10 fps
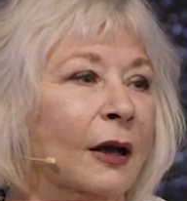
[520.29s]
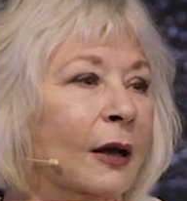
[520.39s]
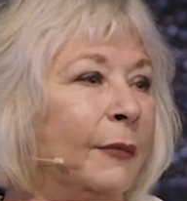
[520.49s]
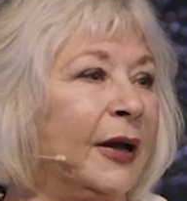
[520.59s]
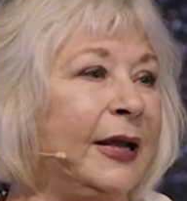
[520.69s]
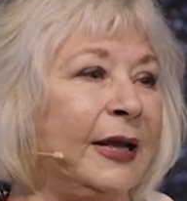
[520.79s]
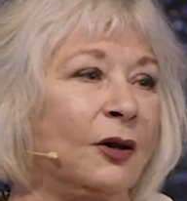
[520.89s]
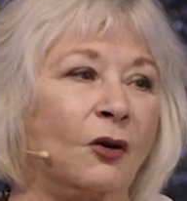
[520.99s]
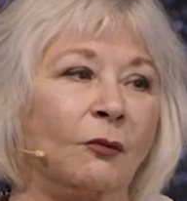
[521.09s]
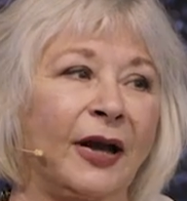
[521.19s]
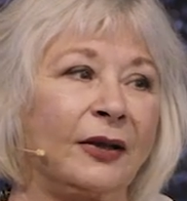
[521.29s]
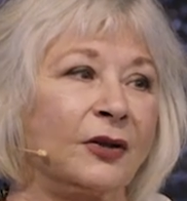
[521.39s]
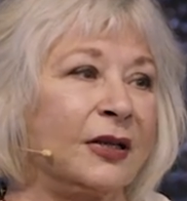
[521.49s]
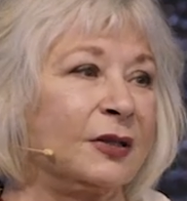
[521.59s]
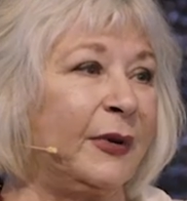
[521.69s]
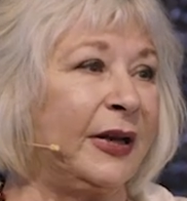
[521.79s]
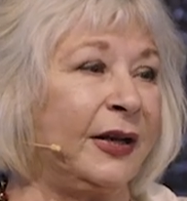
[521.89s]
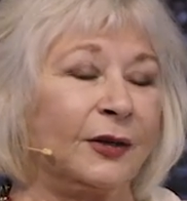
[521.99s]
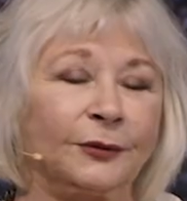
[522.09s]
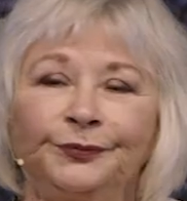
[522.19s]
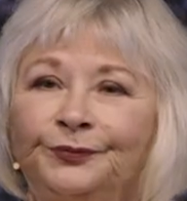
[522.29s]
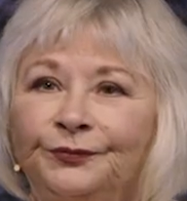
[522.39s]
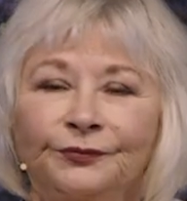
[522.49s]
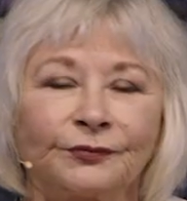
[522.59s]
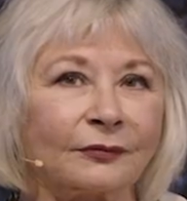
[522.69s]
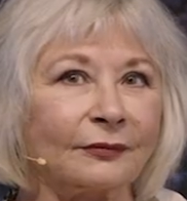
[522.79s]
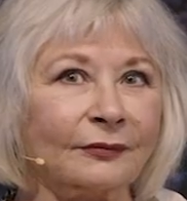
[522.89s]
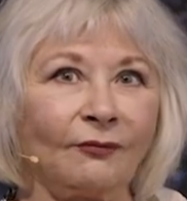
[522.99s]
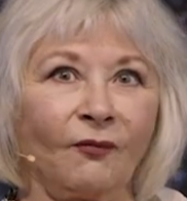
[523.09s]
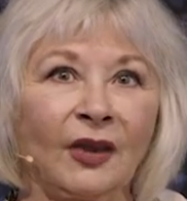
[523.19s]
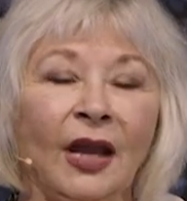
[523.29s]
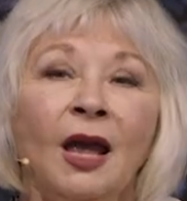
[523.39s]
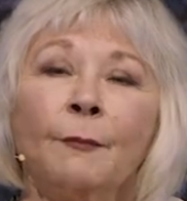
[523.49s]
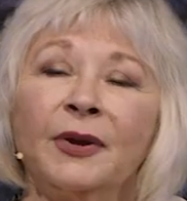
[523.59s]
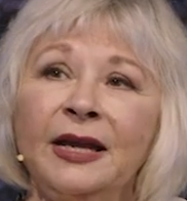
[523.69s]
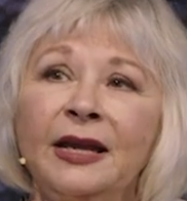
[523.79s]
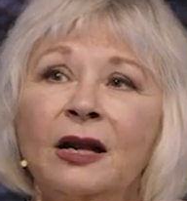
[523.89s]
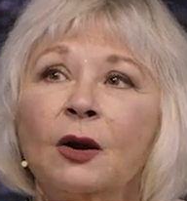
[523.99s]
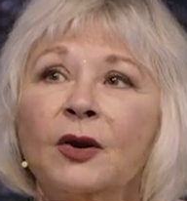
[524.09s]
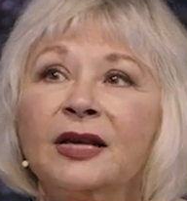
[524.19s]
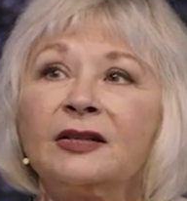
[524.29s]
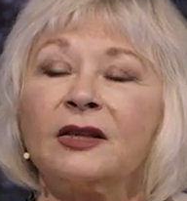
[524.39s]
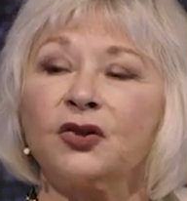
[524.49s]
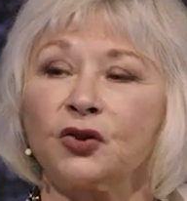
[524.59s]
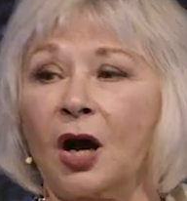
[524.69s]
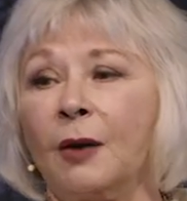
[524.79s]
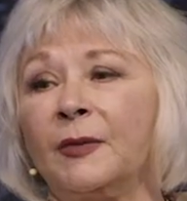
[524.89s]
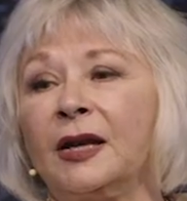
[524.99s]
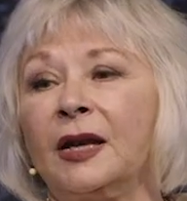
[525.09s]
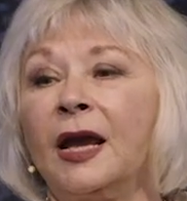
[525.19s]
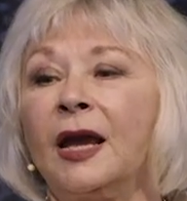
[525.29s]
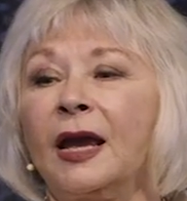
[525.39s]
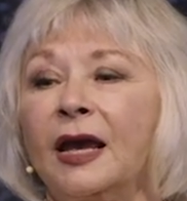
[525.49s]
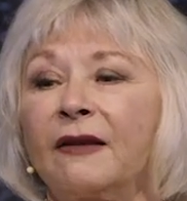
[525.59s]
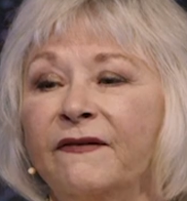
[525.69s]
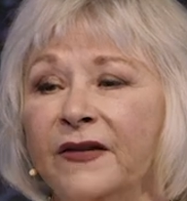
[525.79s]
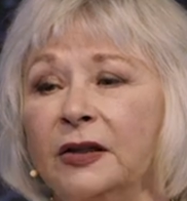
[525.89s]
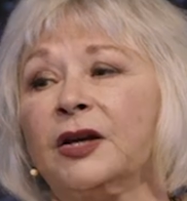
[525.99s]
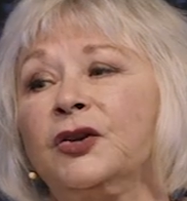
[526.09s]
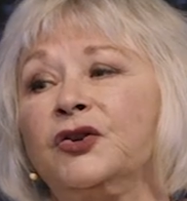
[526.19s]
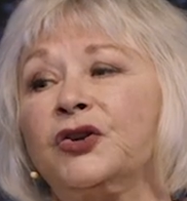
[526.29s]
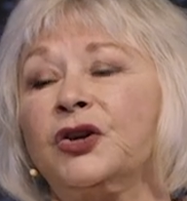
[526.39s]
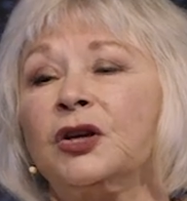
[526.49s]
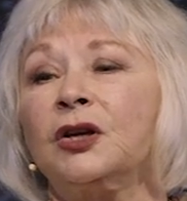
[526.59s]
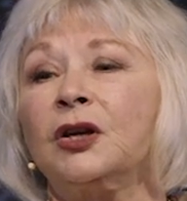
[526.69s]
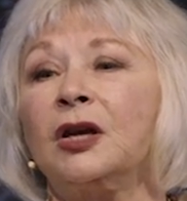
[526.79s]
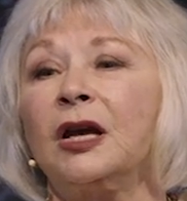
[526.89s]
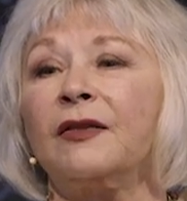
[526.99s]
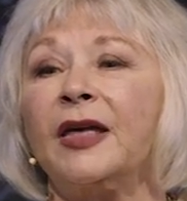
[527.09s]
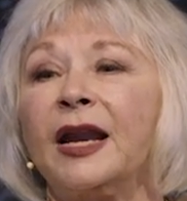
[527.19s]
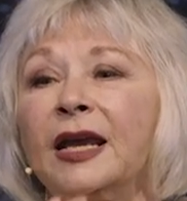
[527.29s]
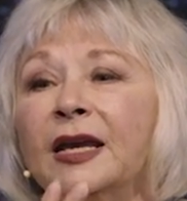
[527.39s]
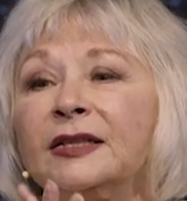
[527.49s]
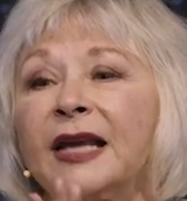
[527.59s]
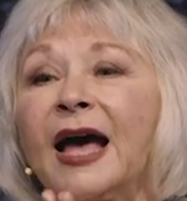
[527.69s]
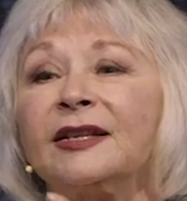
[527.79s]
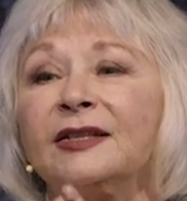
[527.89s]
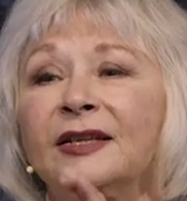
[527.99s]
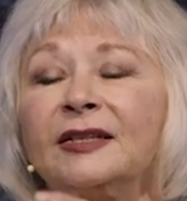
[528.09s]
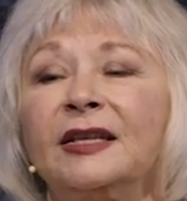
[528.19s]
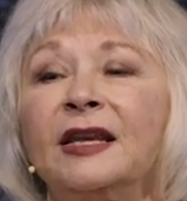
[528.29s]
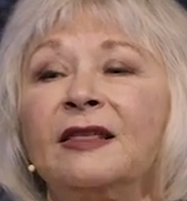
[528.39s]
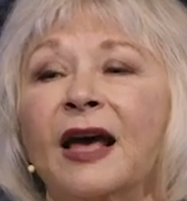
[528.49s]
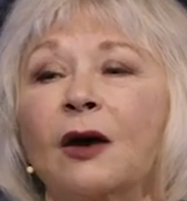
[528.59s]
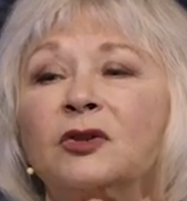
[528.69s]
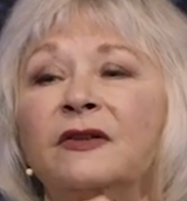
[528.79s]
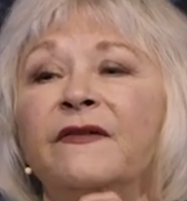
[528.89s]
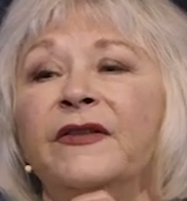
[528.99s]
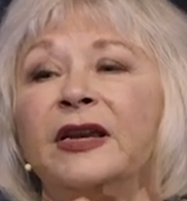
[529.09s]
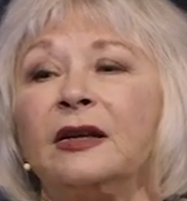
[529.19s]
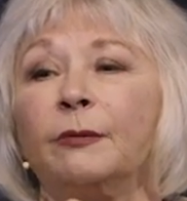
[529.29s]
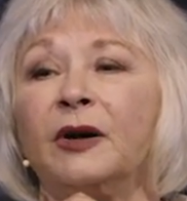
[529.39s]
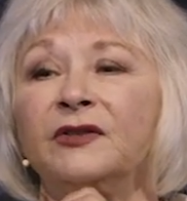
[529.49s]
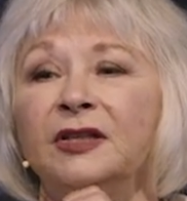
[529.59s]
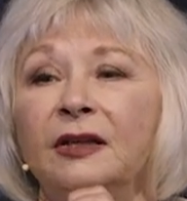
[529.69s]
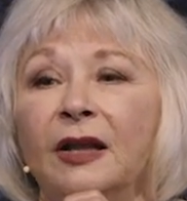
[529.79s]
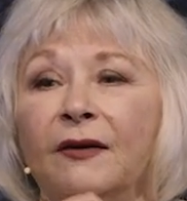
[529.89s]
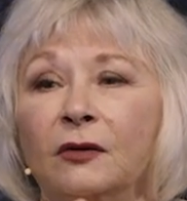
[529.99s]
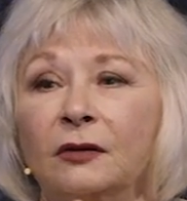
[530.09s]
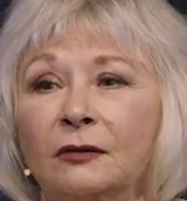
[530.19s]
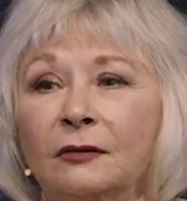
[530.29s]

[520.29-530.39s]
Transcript: Benito, oh my goodness, Benito. Benito is the shaman at a village that is at 16,000 feet above sea level.